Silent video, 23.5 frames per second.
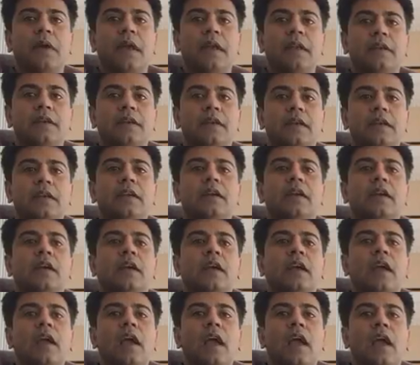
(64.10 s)
pending
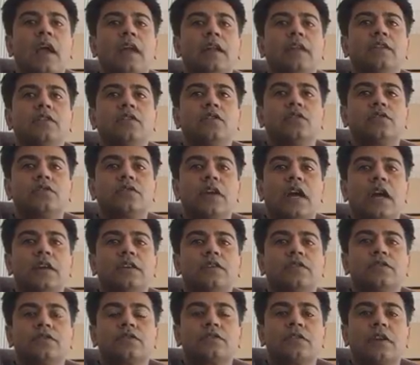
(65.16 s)
and you try
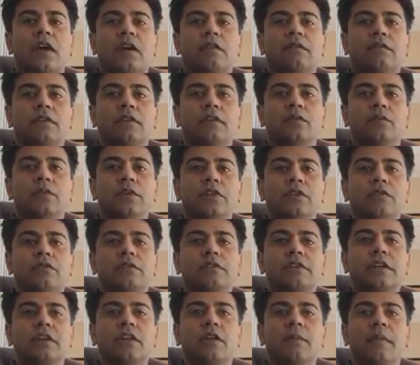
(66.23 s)
to travel, we
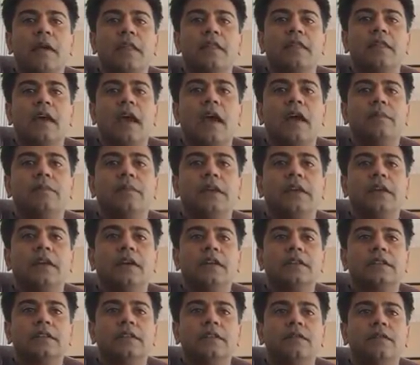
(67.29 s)
don't recommend that,
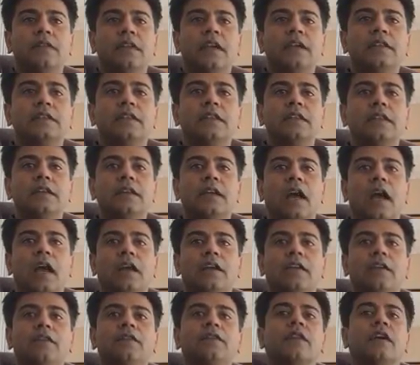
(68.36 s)
because if there's any
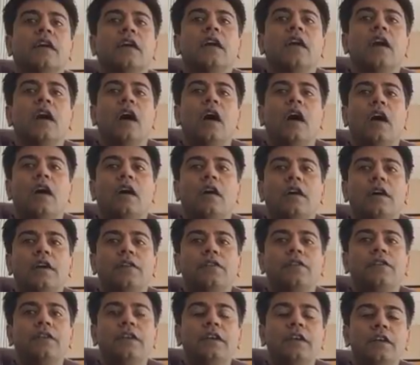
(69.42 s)
kind of
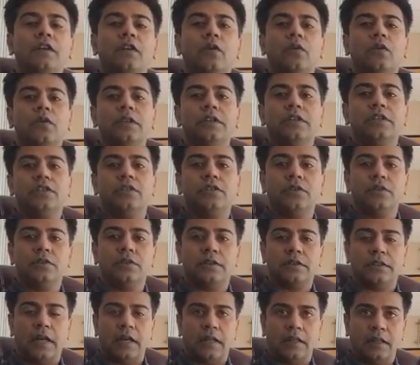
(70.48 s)
fee or
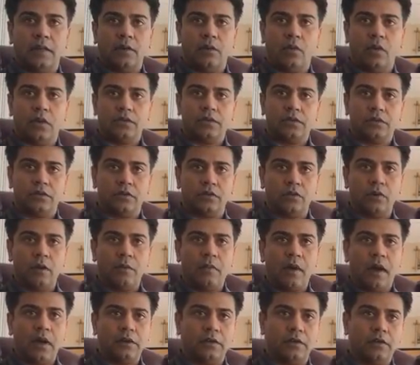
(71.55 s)
issues that they want to know
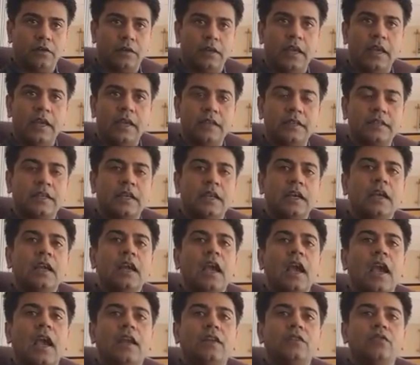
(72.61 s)
about your case
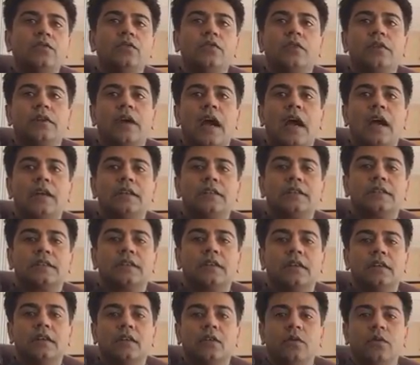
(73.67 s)
and you don't
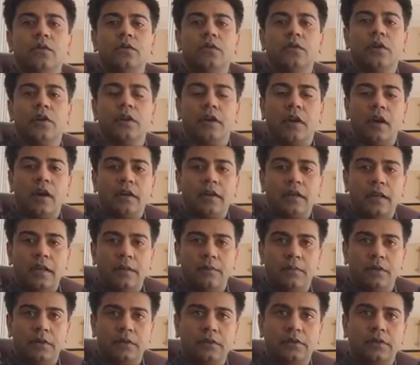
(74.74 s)
answer, or you're not
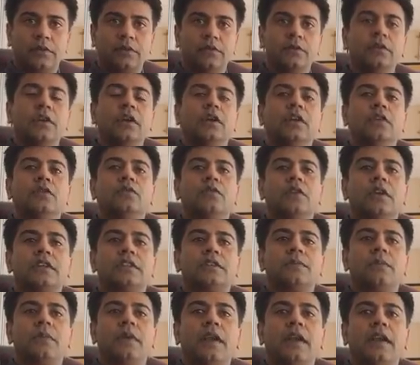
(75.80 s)
able to
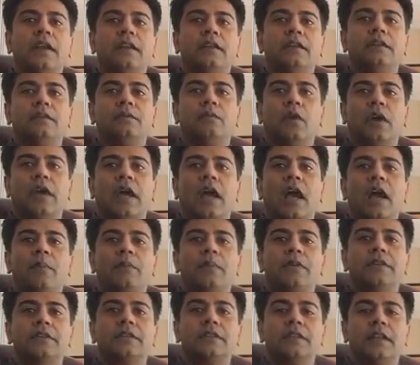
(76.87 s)
explain what
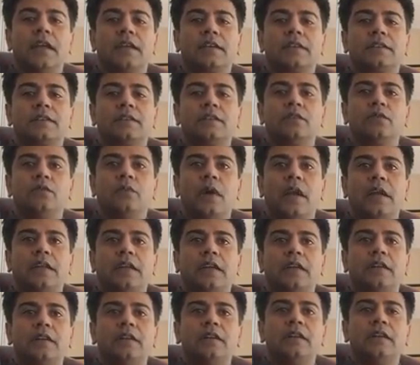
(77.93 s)
happens next, you might
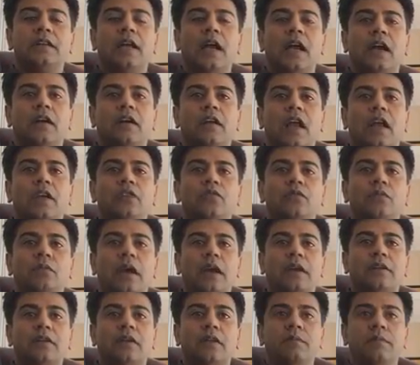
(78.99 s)
get a denial and you
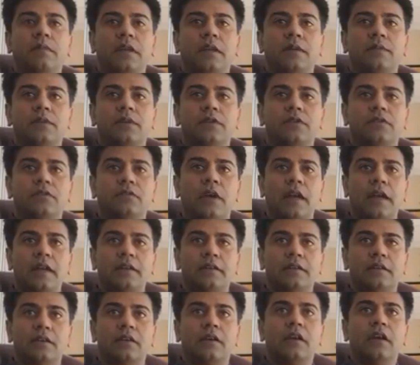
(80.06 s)
might not be able to
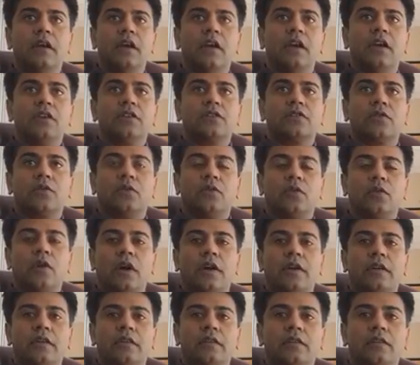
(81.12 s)
enter. So
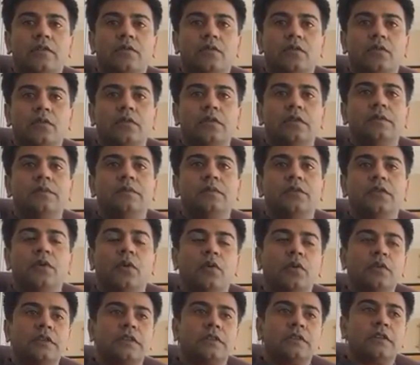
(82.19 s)
another rule,
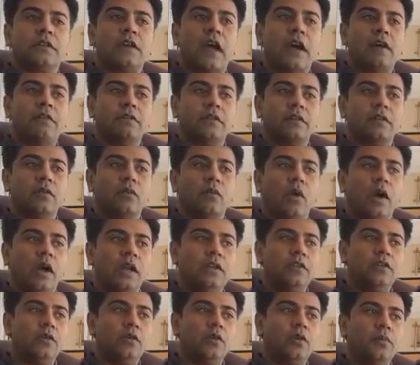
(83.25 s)
don't travel
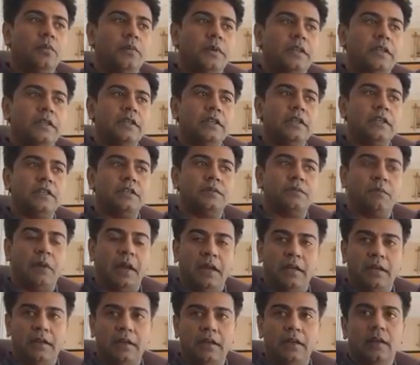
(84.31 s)
while your OPT is
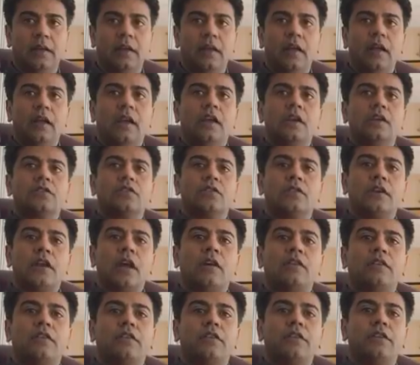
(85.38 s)
pending. So
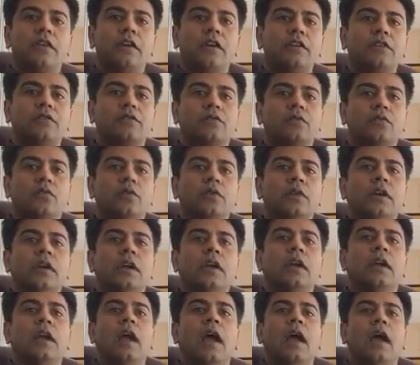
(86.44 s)
now the third rule,
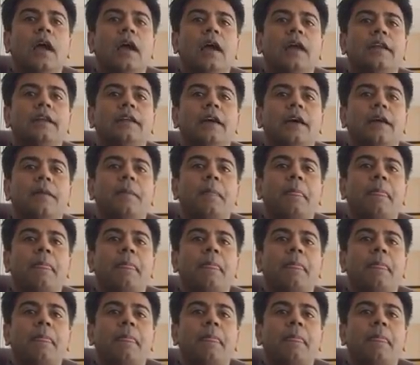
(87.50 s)
and